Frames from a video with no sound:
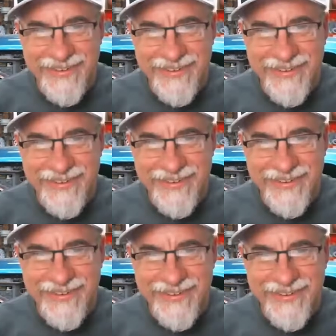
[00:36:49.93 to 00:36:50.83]
That's the
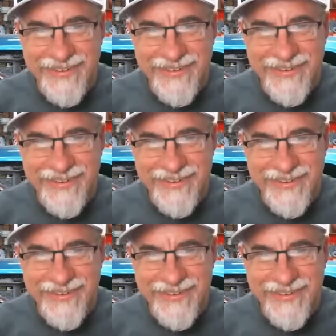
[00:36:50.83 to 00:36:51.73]
thing, though.
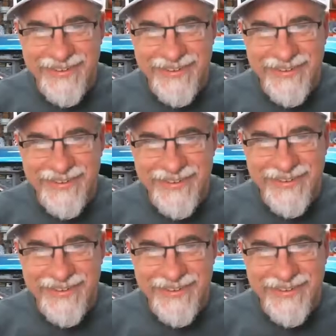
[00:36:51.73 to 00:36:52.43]
People